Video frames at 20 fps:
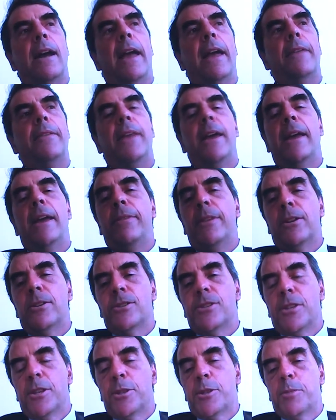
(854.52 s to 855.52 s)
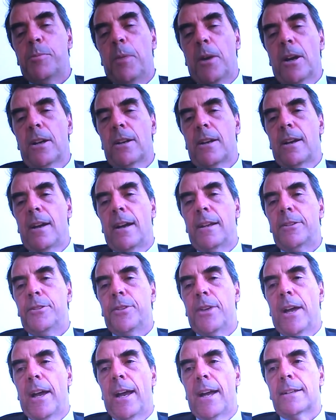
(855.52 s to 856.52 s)
And then there's the smart
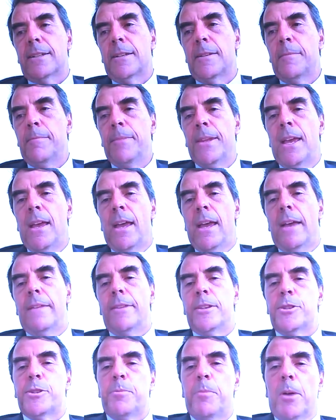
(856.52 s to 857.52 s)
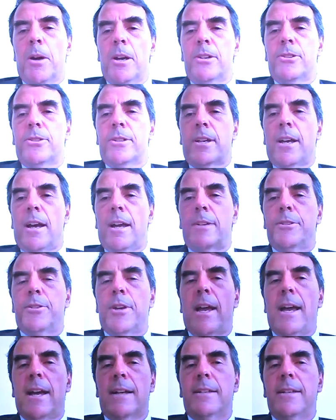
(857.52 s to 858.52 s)
contract. And the smart
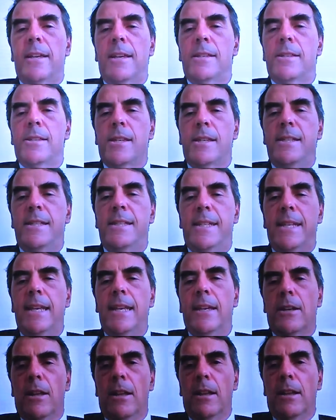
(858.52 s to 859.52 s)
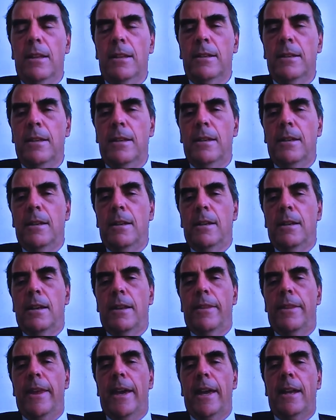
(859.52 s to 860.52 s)
contract is a deal
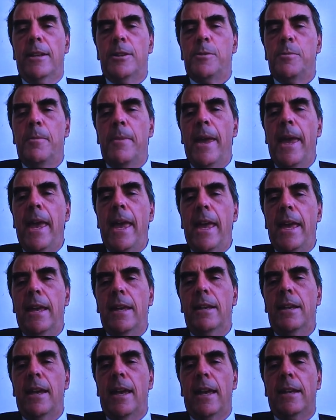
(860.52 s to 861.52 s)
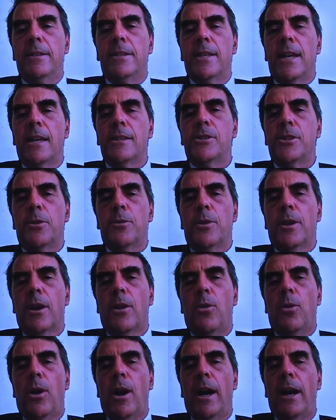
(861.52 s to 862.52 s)
that is made and doesn't
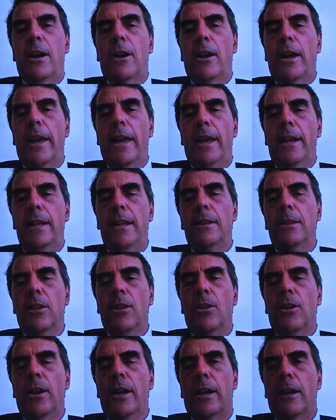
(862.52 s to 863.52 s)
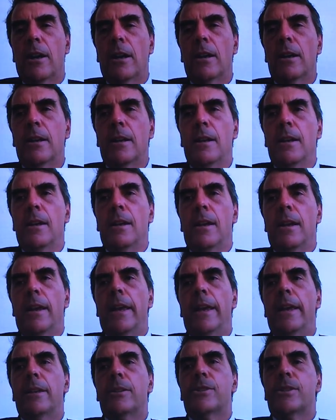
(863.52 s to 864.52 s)
require any lawyer.
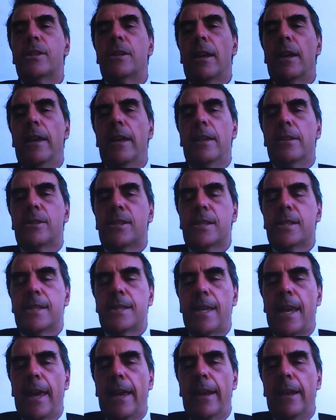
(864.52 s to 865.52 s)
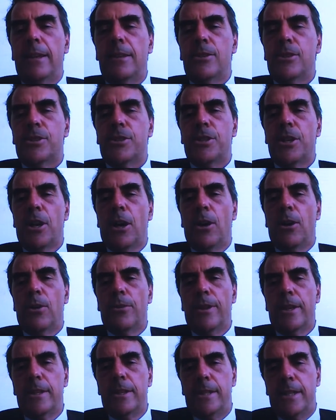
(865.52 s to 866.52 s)
It's set in
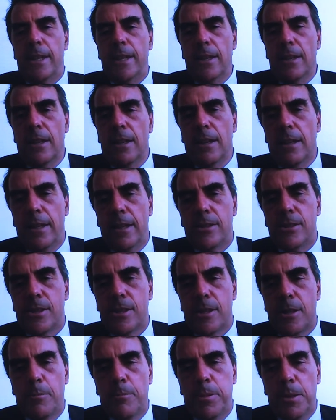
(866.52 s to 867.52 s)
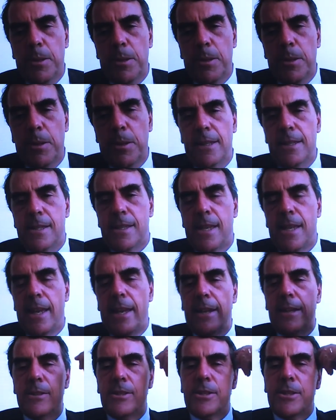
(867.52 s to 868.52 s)
stone. The deal is completely
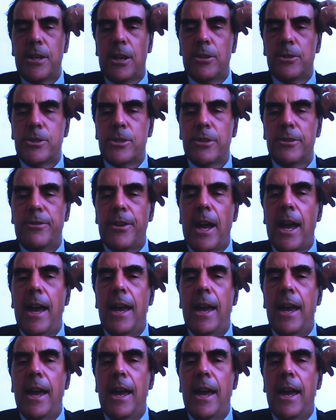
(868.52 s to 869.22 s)
set in stone. So